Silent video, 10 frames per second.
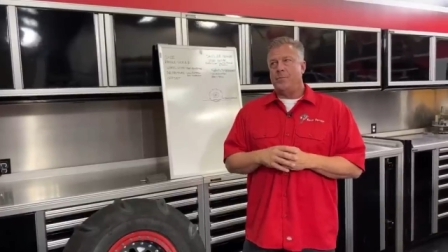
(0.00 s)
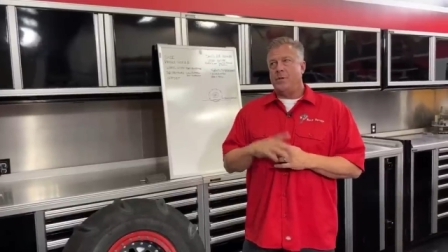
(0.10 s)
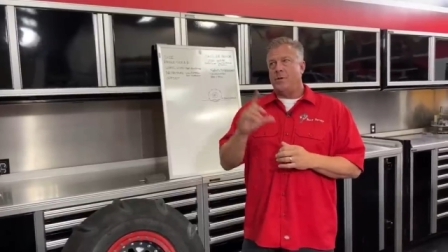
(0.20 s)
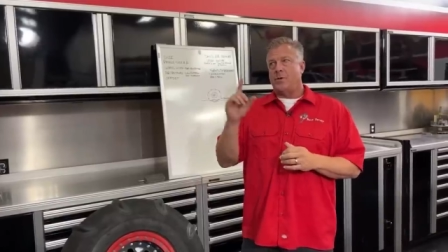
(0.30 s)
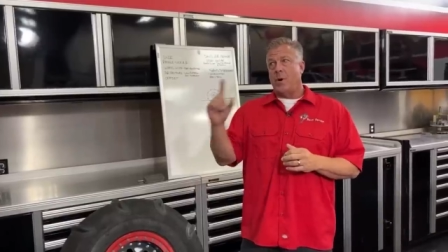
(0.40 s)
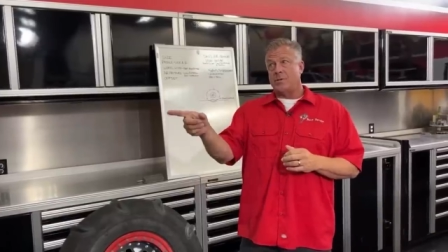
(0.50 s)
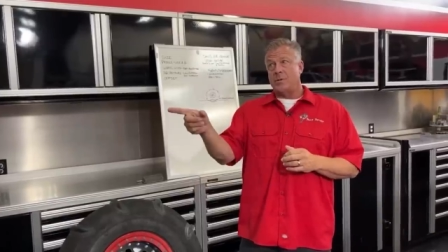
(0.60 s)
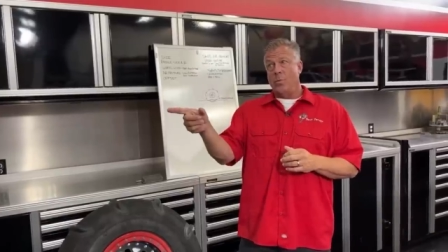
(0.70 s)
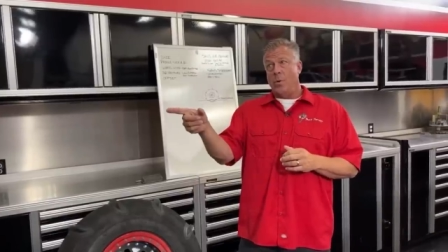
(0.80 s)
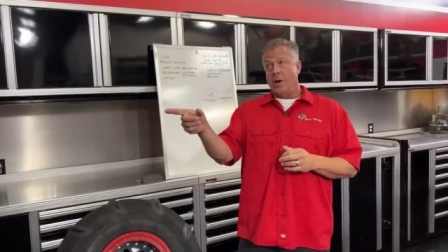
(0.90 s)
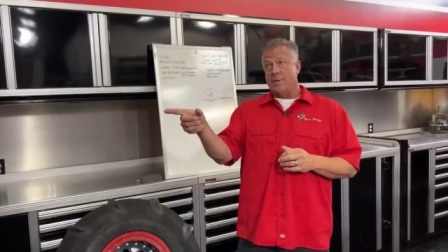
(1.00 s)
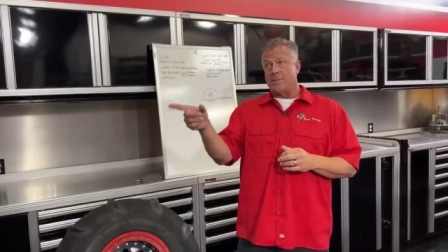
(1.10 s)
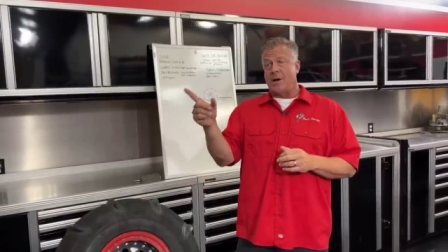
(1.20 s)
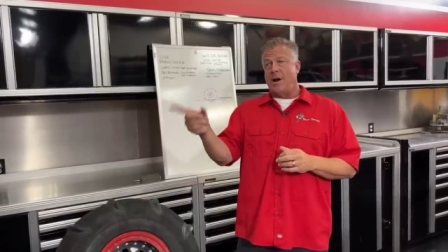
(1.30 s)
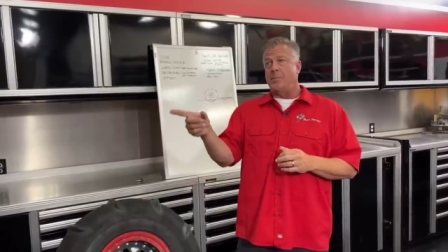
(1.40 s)
your question was
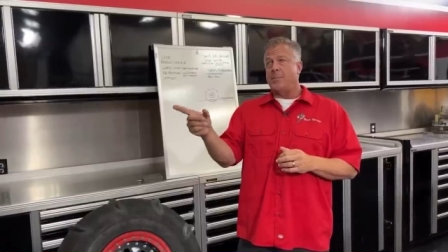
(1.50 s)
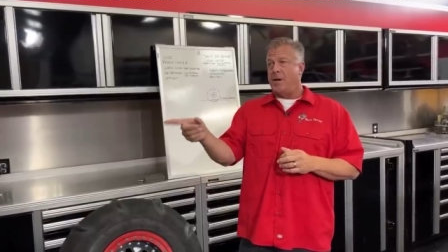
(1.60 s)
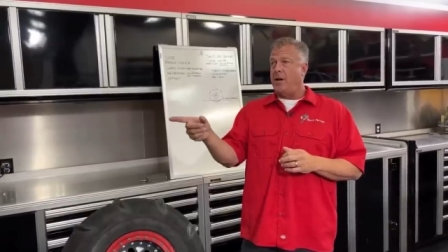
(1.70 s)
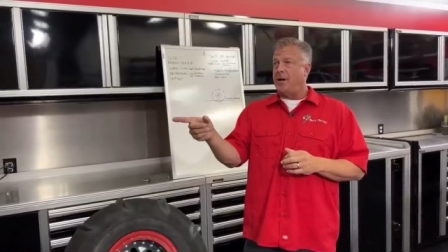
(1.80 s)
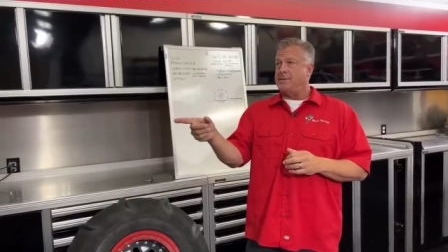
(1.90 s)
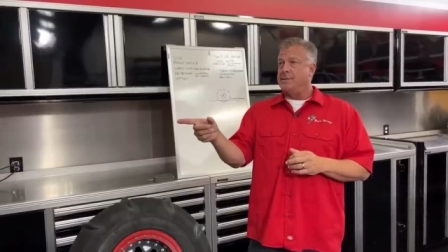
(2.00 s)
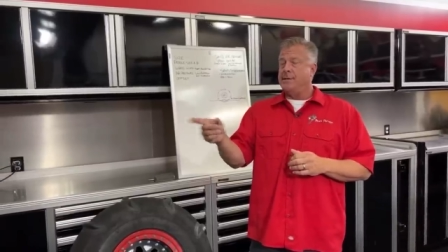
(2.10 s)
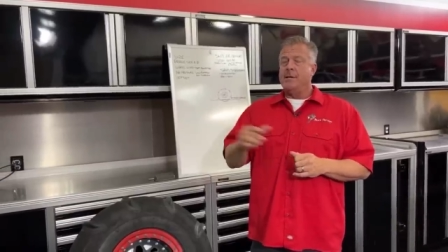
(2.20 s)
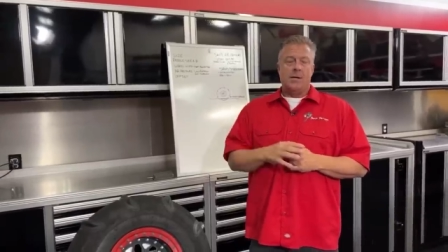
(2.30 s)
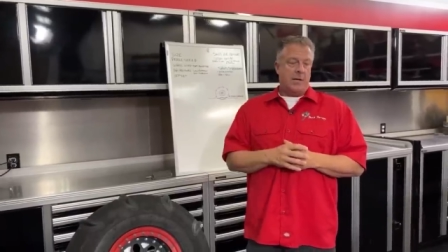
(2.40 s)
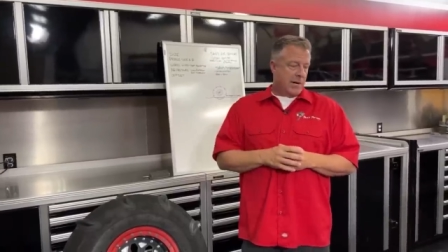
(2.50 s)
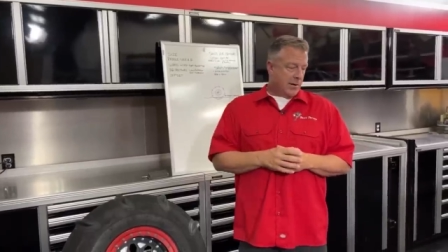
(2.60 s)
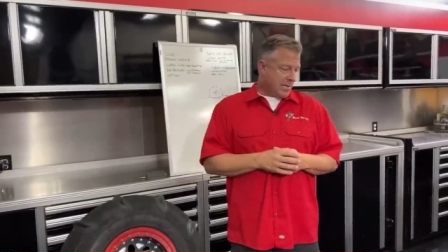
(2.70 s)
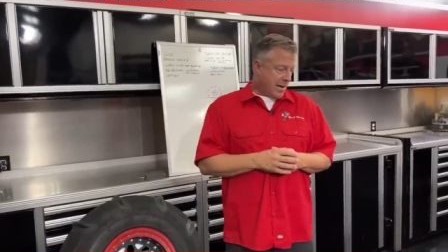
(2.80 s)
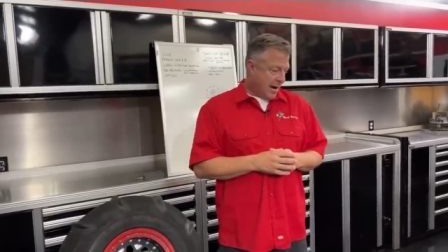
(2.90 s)
a comp cut.
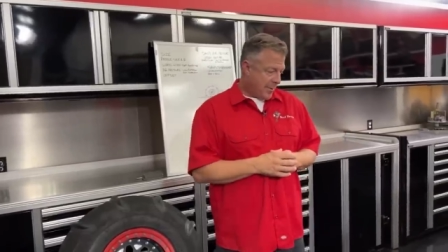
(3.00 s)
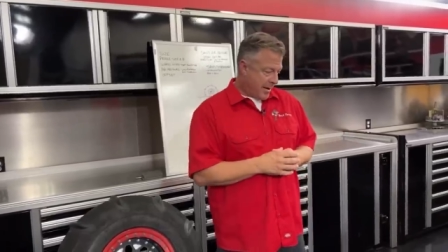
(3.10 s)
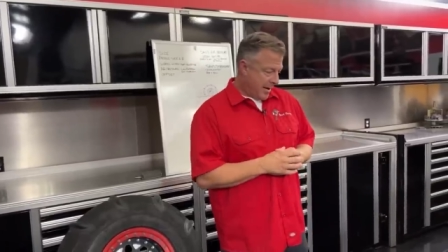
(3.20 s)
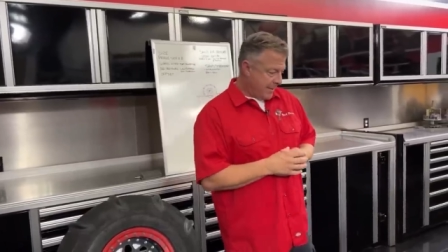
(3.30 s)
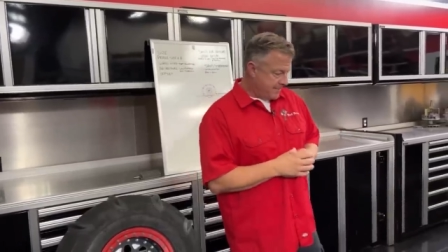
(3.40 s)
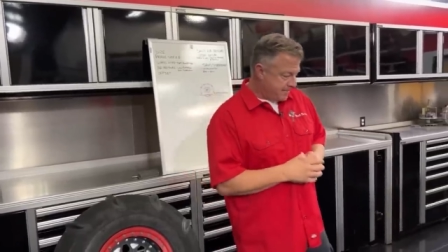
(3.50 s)
Here's a comp cut.